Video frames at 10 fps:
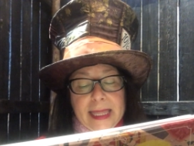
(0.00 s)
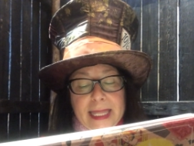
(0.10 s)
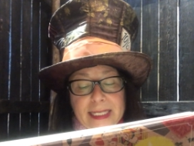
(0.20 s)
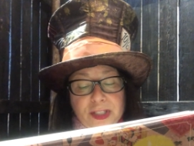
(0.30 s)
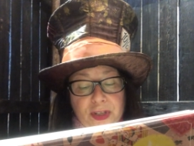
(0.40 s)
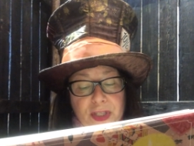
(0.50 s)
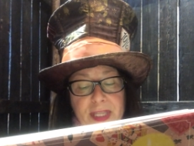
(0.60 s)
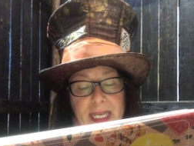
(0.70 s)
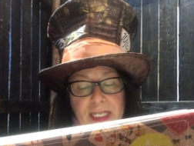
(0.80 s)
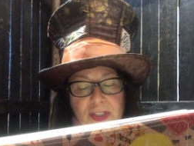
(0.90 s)
That's a good
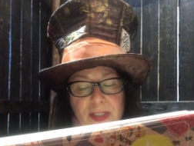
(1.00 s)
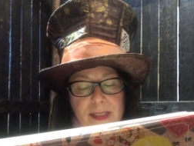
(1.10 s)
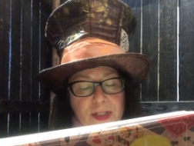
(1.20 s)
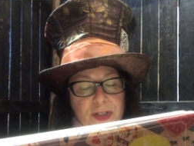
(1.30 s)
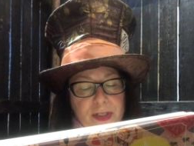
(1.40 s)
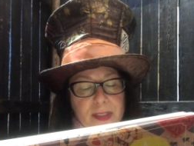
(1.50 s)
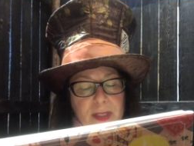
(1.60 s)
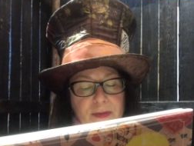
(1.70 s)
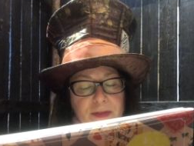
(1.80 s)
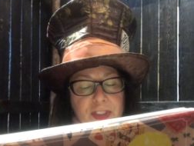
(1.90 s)
thing, she said to
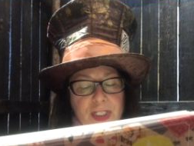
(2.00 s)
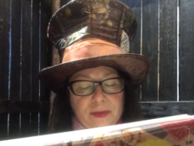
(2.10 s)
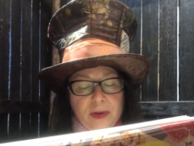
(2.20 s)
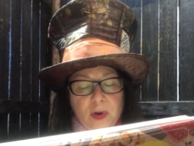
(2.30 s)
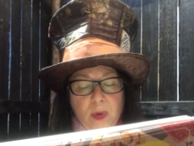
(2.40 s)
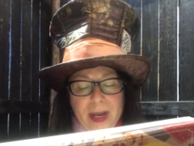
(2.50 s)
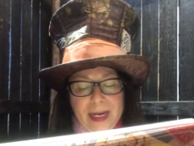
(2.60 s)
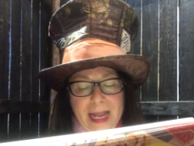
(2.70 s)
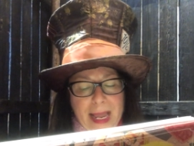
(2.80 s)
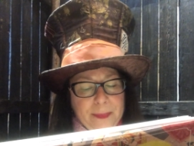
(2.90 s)
herself, for she had felt quite
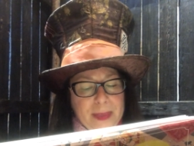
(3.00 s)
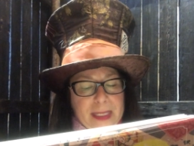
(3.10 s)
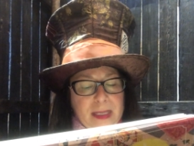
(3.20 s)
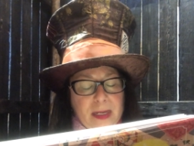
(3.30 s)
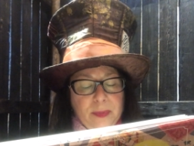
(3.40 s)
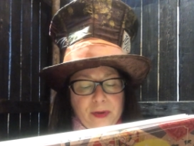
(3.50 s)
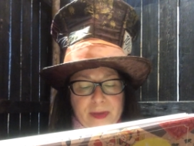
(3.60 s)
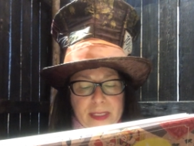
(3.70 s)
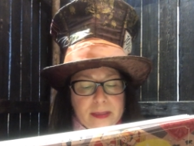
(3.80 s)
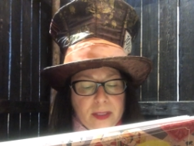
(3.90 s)
unhappy at the number of
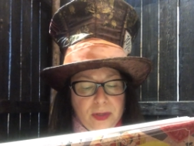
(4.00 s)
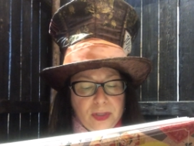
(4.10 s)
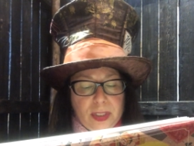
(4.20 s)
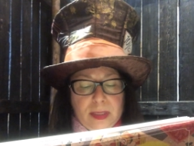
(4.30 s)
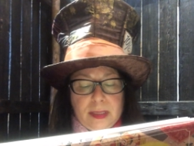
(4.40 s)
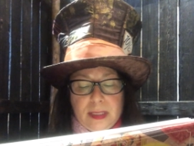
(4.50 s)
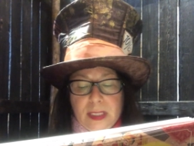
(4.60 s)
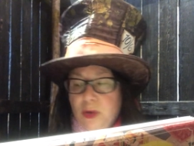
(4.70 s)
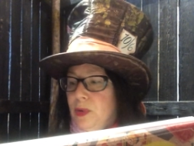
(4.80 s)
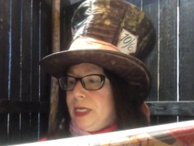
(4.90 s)
executions the
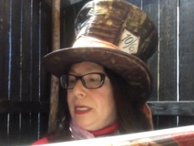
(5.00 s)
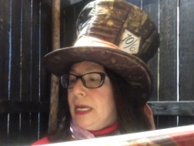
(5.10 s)
queen